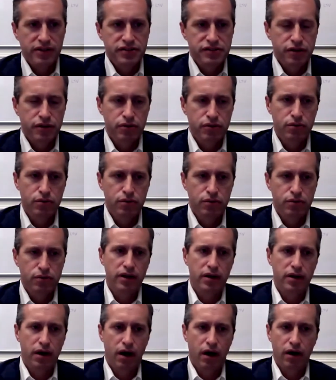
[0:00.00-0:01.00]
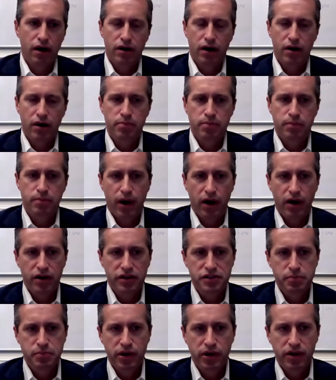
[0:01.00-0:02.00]
So our
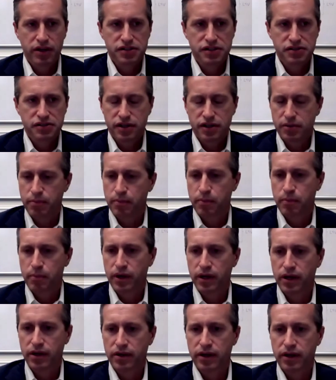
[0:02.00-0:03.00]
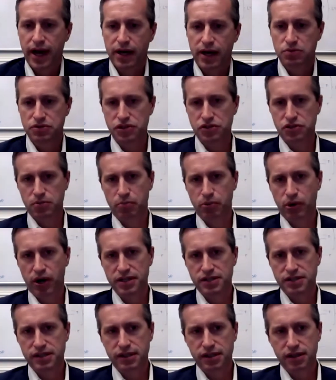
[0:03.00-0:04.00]
experience is that in acquisition
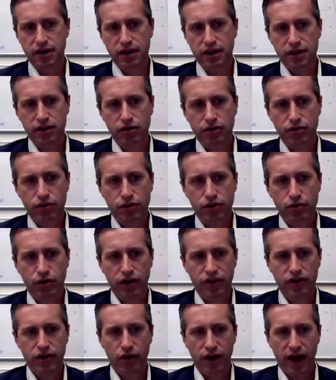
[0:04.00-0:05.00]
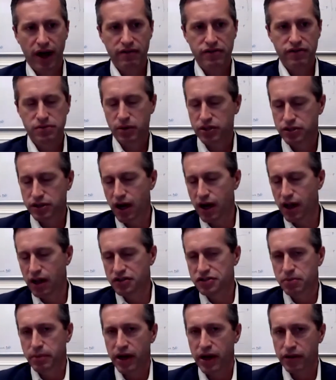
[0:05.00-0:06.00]
pricing, that you really don't have as much knowledge
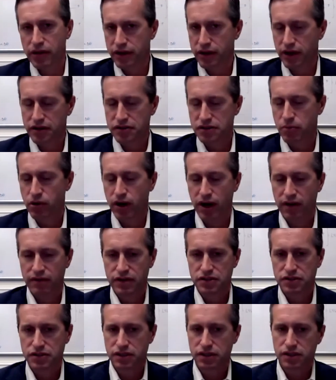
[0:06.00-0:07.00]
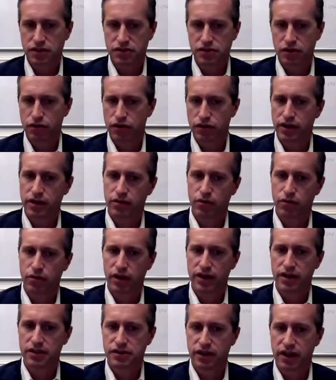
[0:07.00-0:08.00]
about the customer, obviously. And so that really
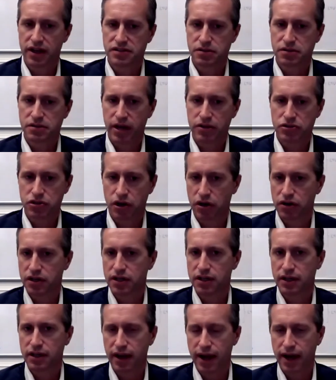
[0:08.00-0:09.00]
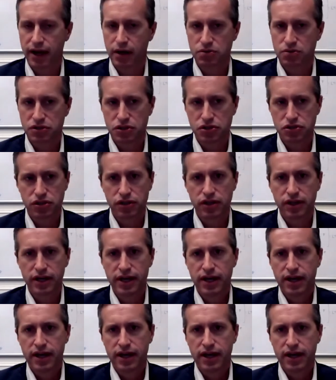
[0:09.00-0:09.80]
it's less about targeting at acquisition.